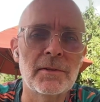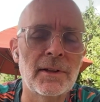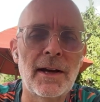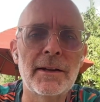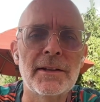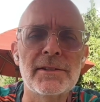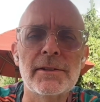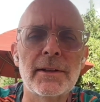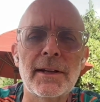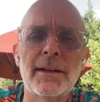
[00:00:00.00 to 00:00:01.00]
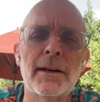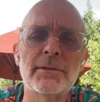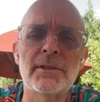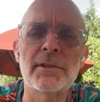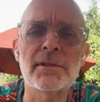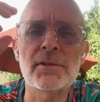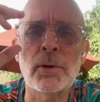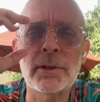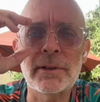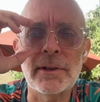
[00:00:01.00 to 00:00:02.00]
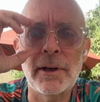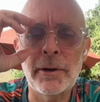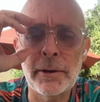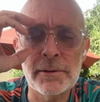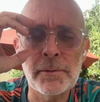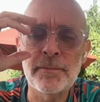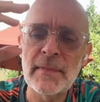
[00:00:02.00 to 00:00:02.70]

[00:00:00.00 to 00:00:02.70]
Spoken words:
a lot easier to get out to the snorkeling areas.